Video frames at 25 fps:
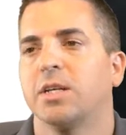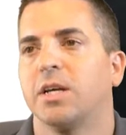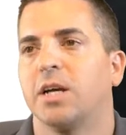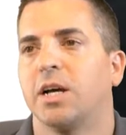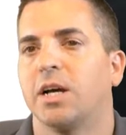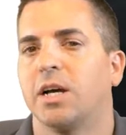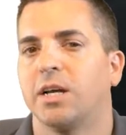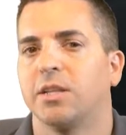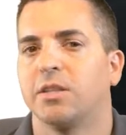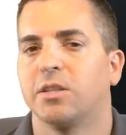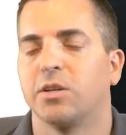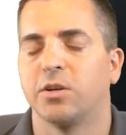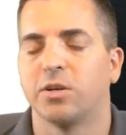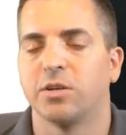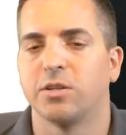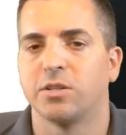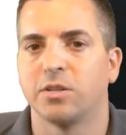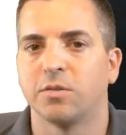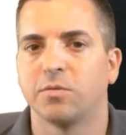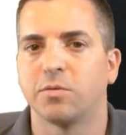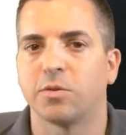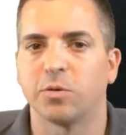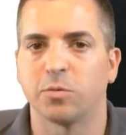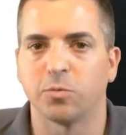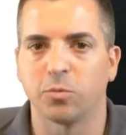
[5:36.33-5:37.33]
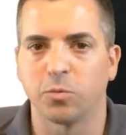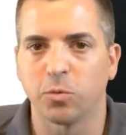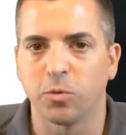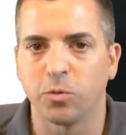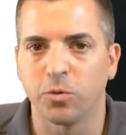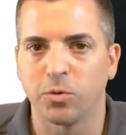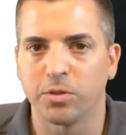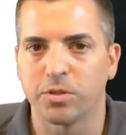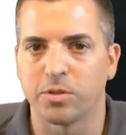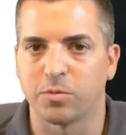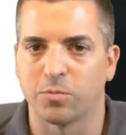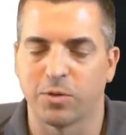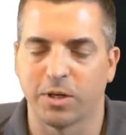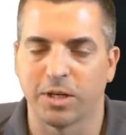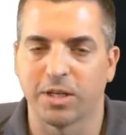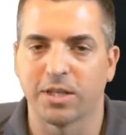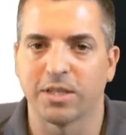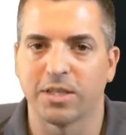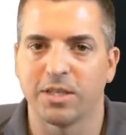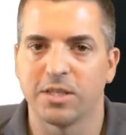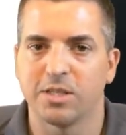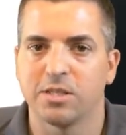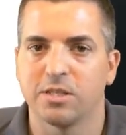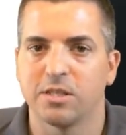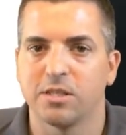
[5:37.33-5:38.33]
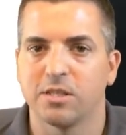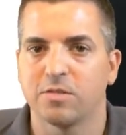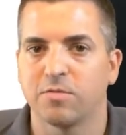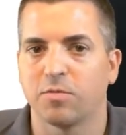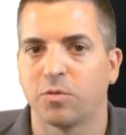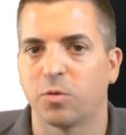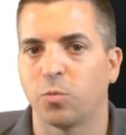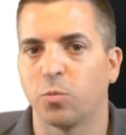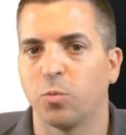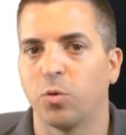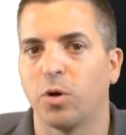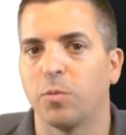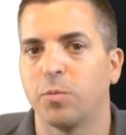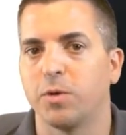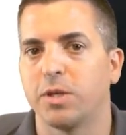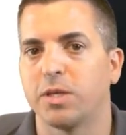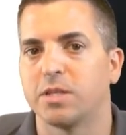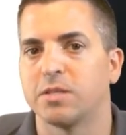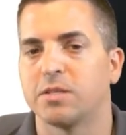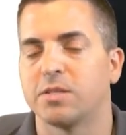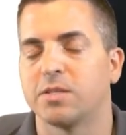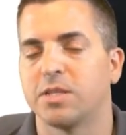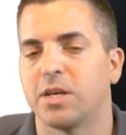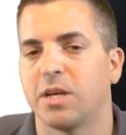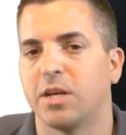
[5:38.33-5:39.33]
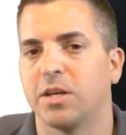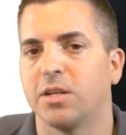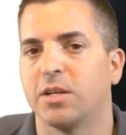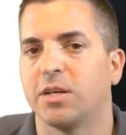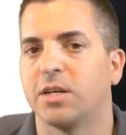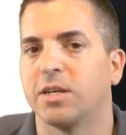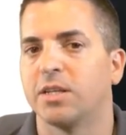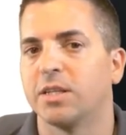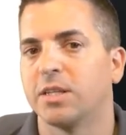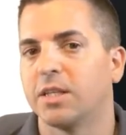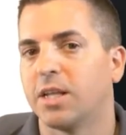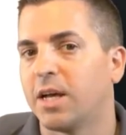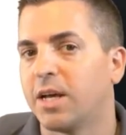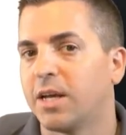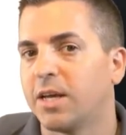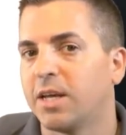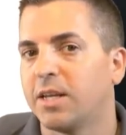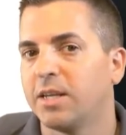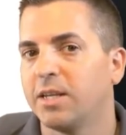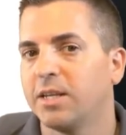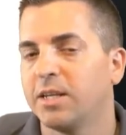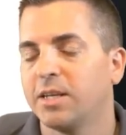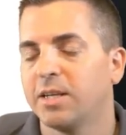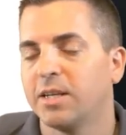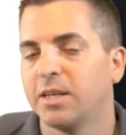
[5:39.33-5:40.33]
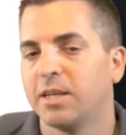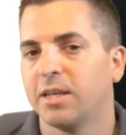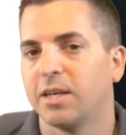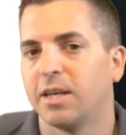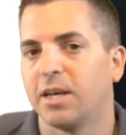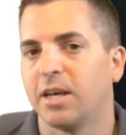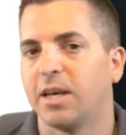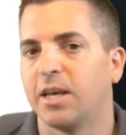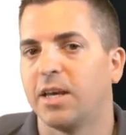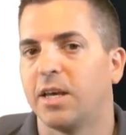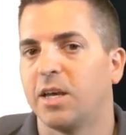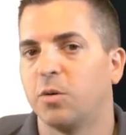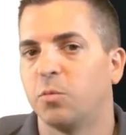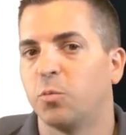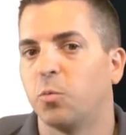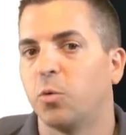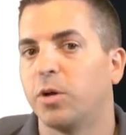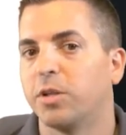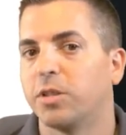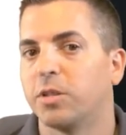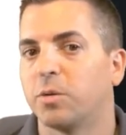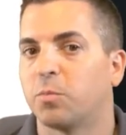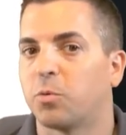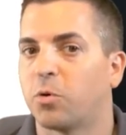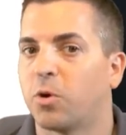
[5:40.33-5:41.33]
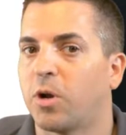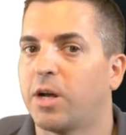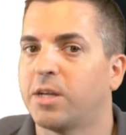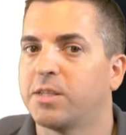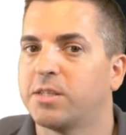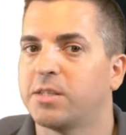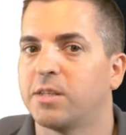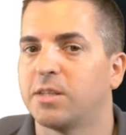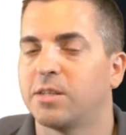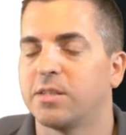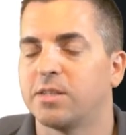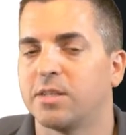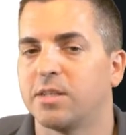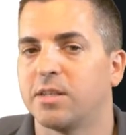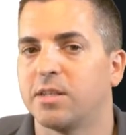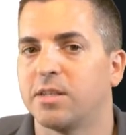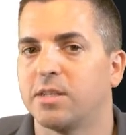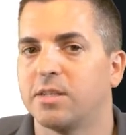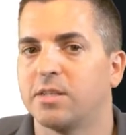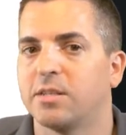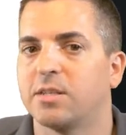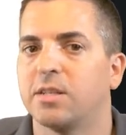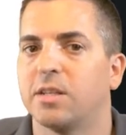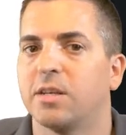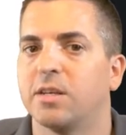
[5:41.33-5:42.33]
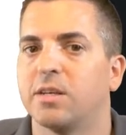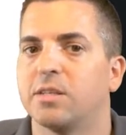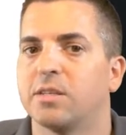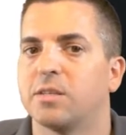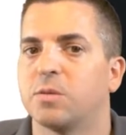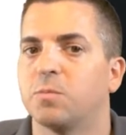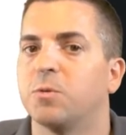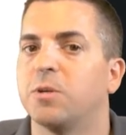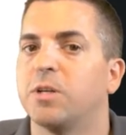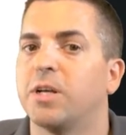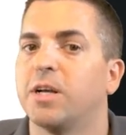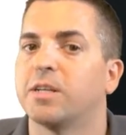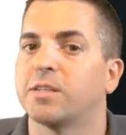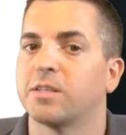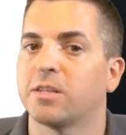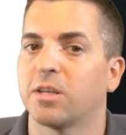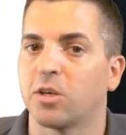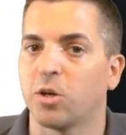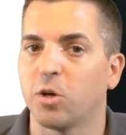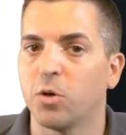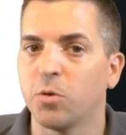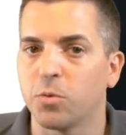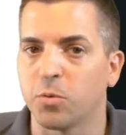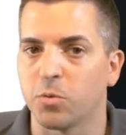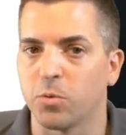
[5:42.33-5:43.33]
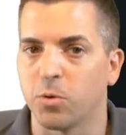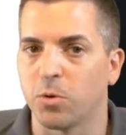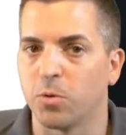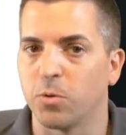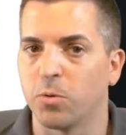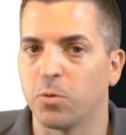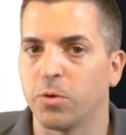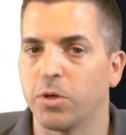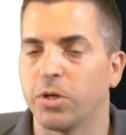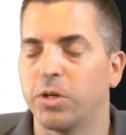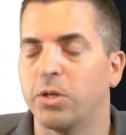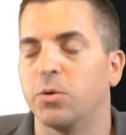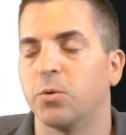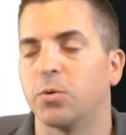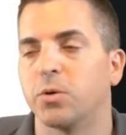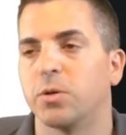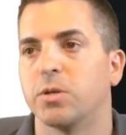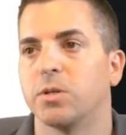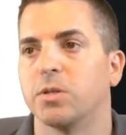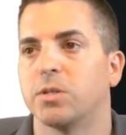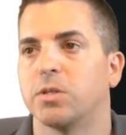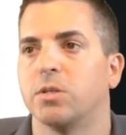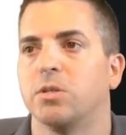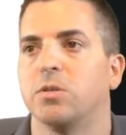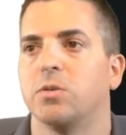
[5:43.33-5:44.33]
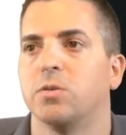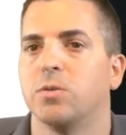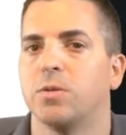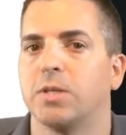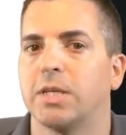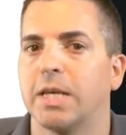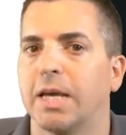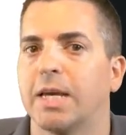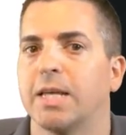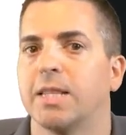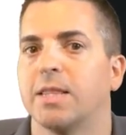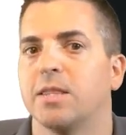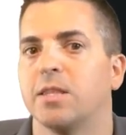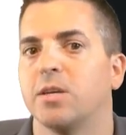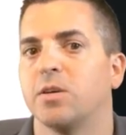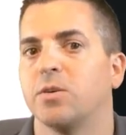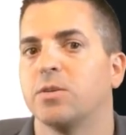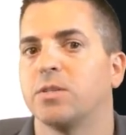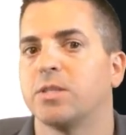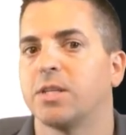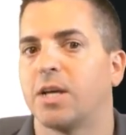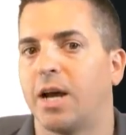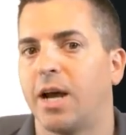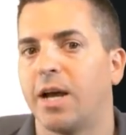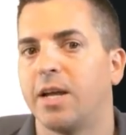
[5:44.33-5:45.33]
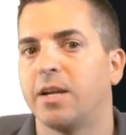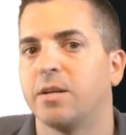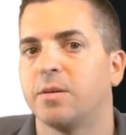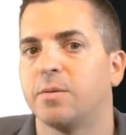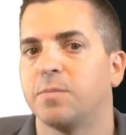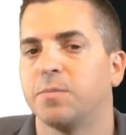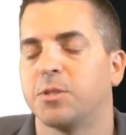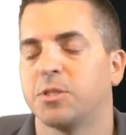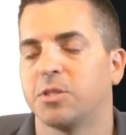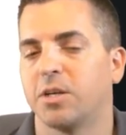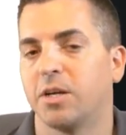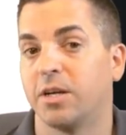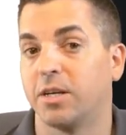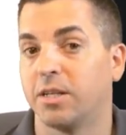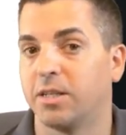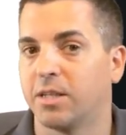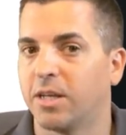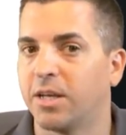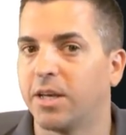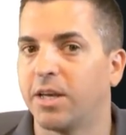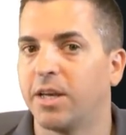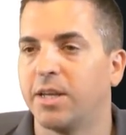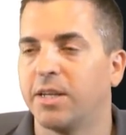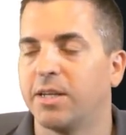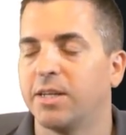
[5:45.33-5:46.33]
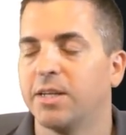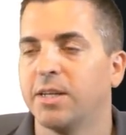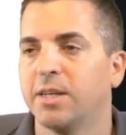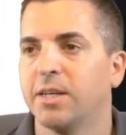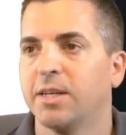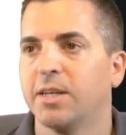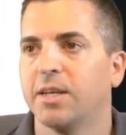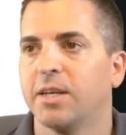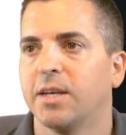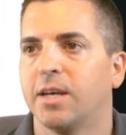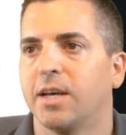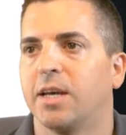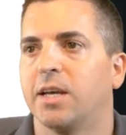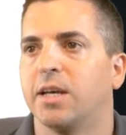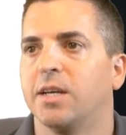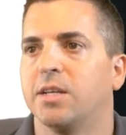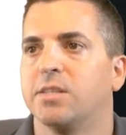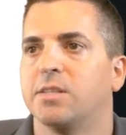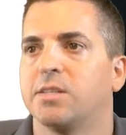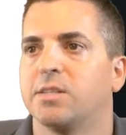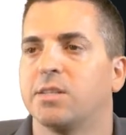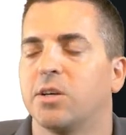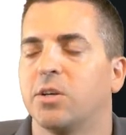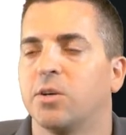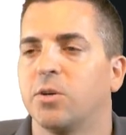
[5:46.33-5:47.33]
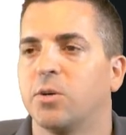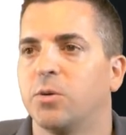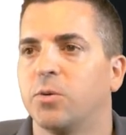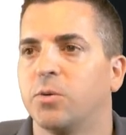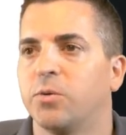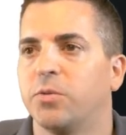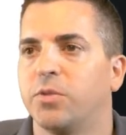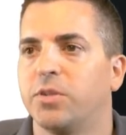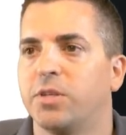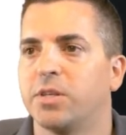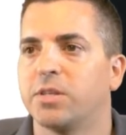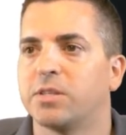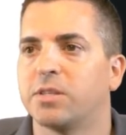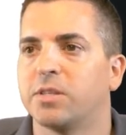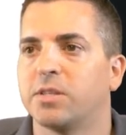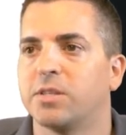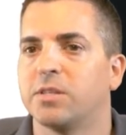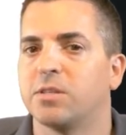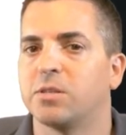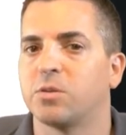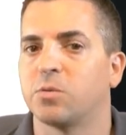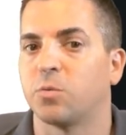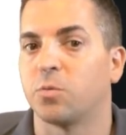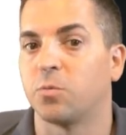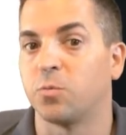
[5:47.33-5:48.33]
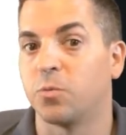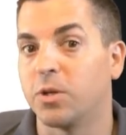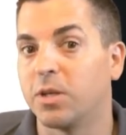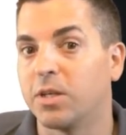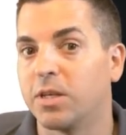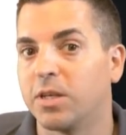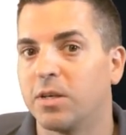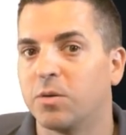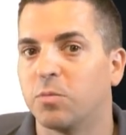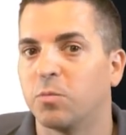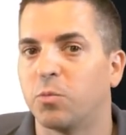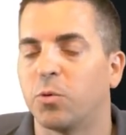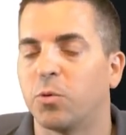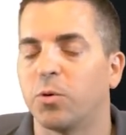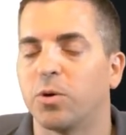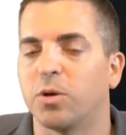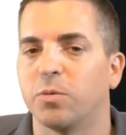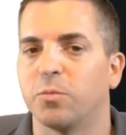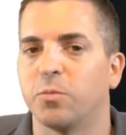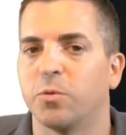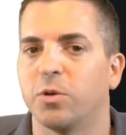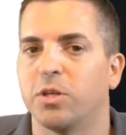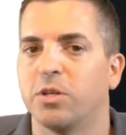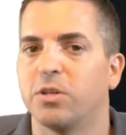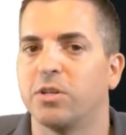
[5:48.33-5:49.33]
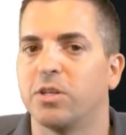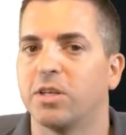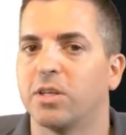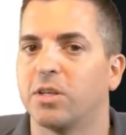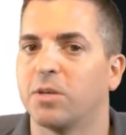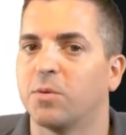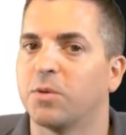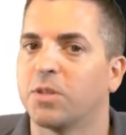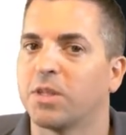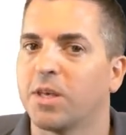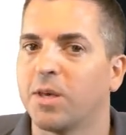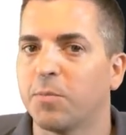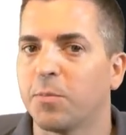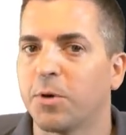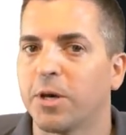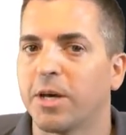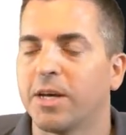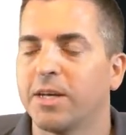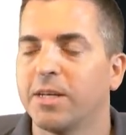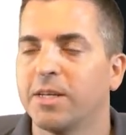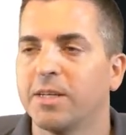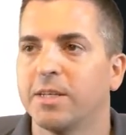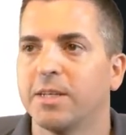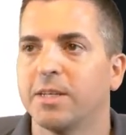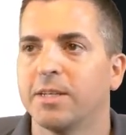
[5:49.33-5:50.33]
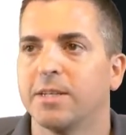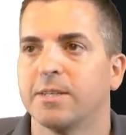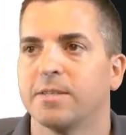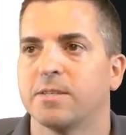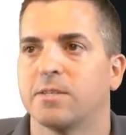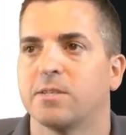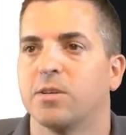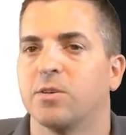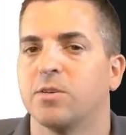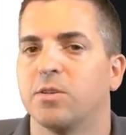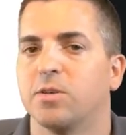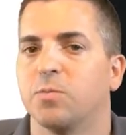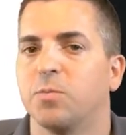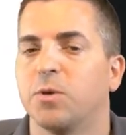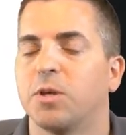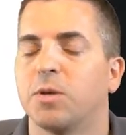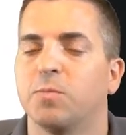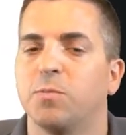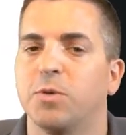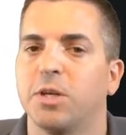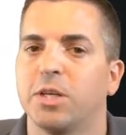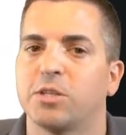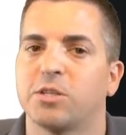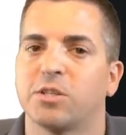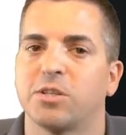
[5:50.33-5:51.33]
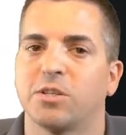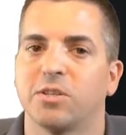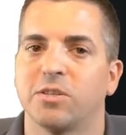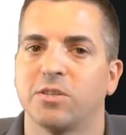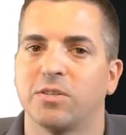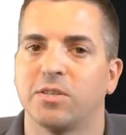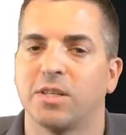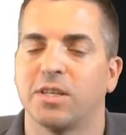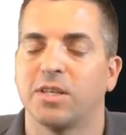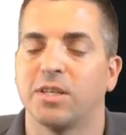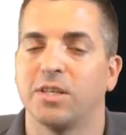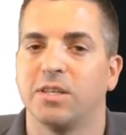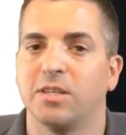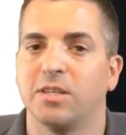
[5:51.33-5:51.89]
there are different rules and regulations for what we can sell online and what the process is that someone has to go through in order to get those items online. And so this is really important when you're dealing with HIPAA so that we can make sure that,